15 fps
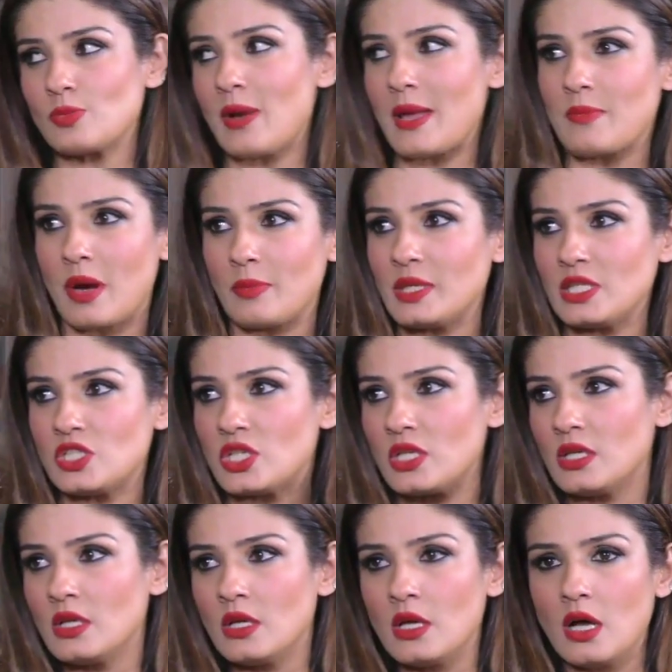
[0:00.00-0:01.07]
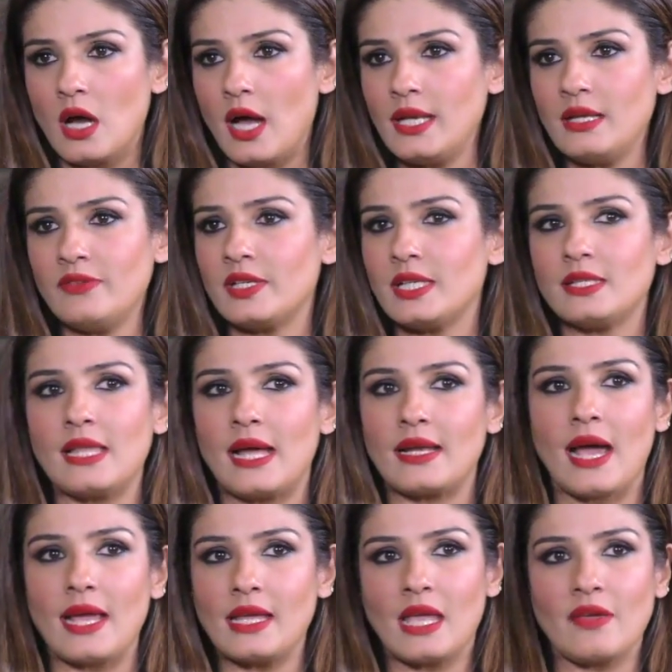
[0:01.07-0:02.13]
my mummy ji. I never did that.
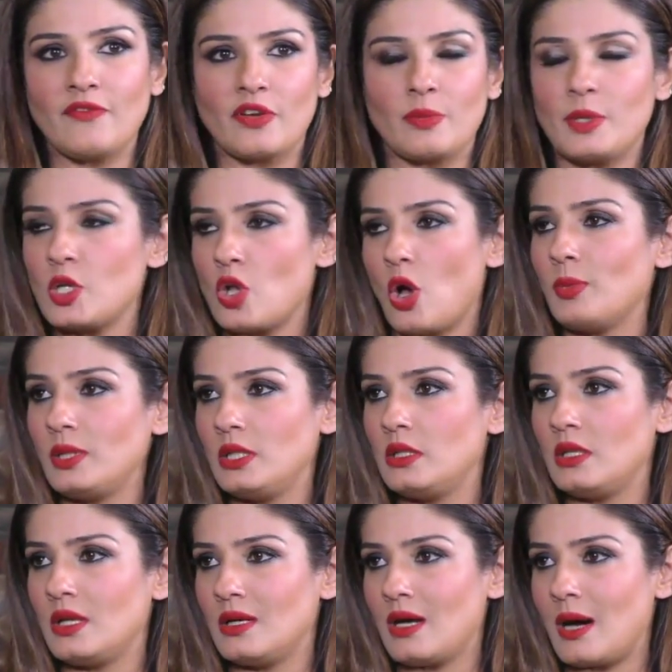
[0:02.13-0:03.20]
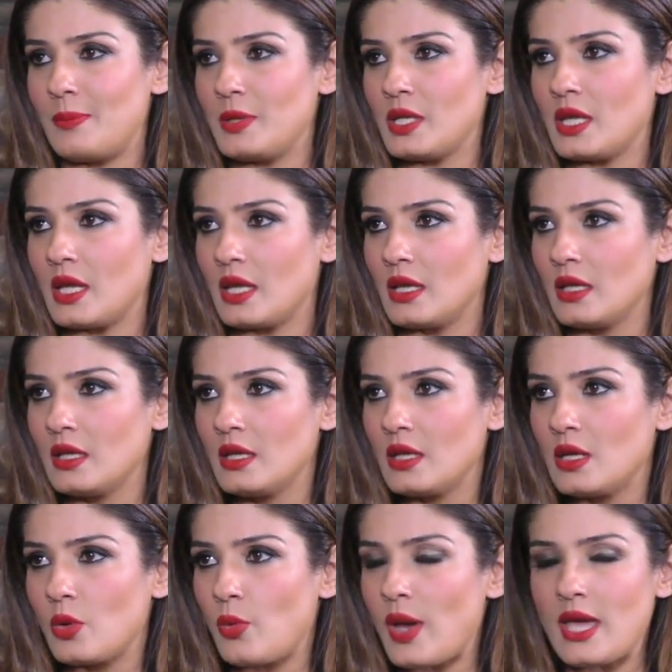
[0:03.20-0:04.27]
I came from a normal upbringing
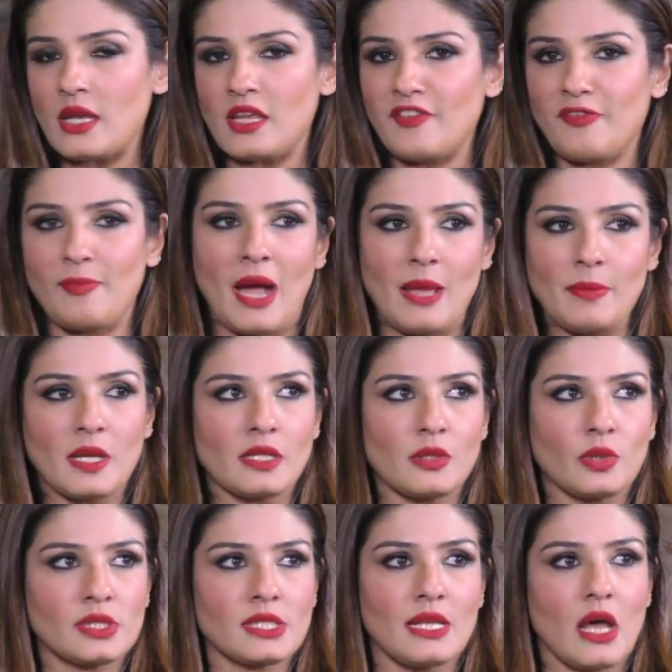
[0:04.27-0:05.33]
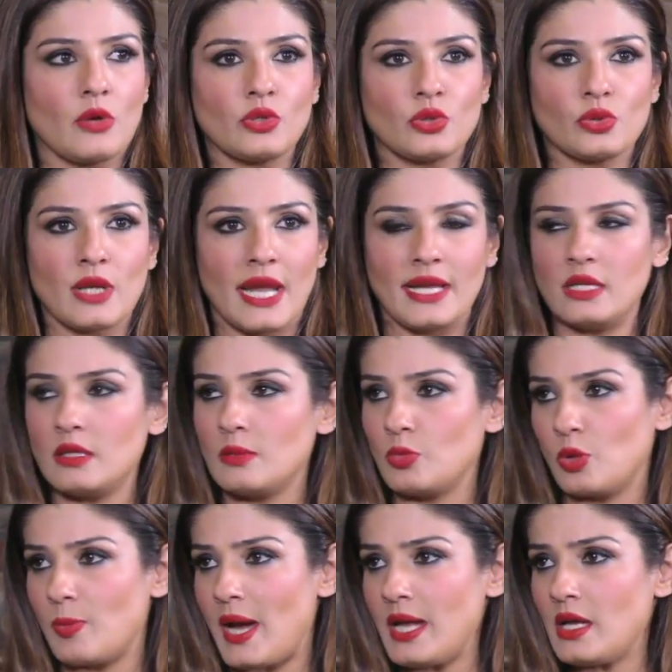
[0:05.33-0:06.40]
where if my brother was allowed to ride a
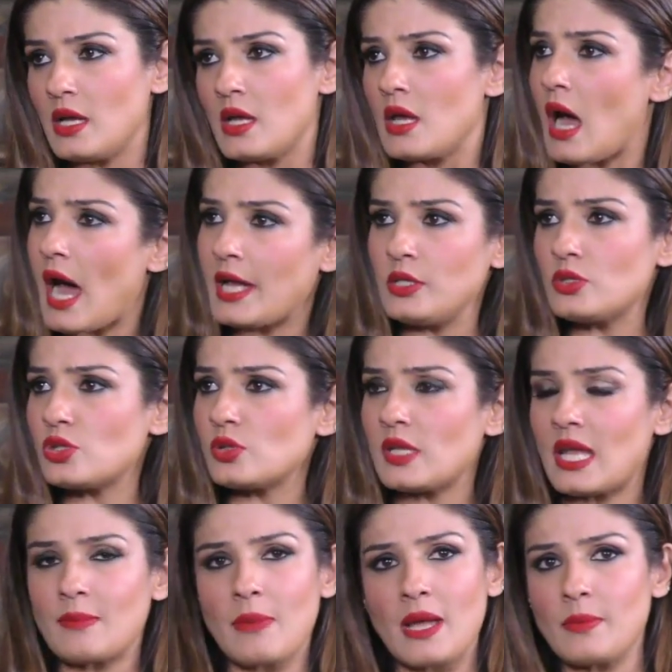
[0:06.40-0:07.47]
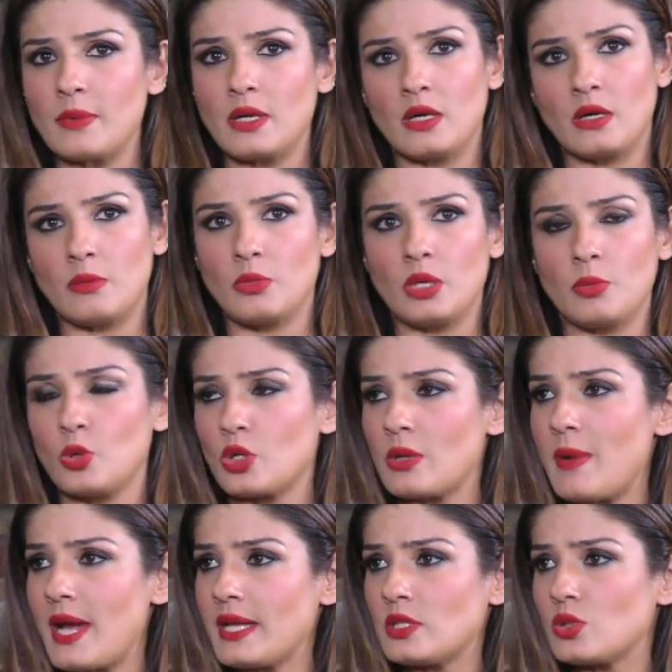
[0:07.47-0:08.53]
motorbike, I used to take my
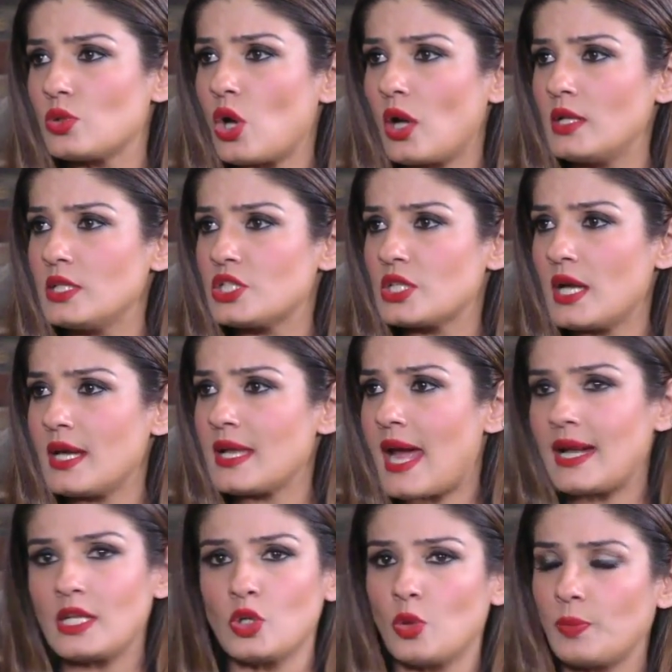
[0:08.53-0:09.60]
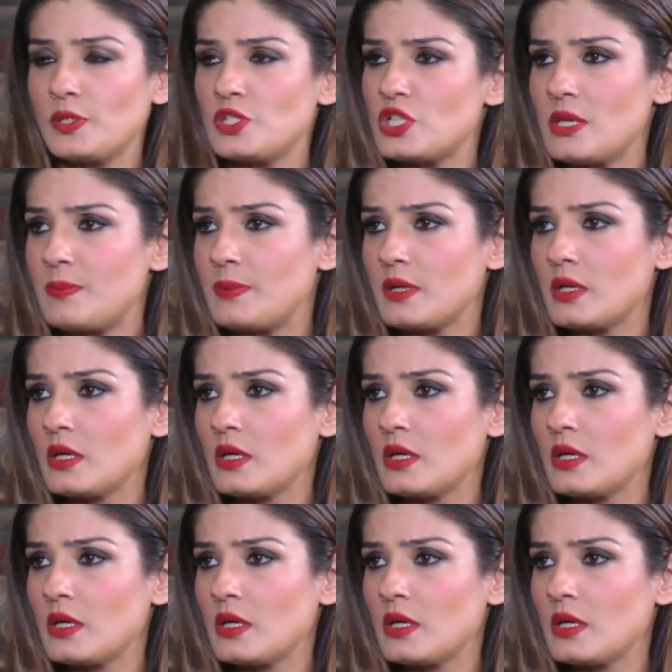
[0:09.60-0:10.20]
motorbike to college and I had an open Jeep.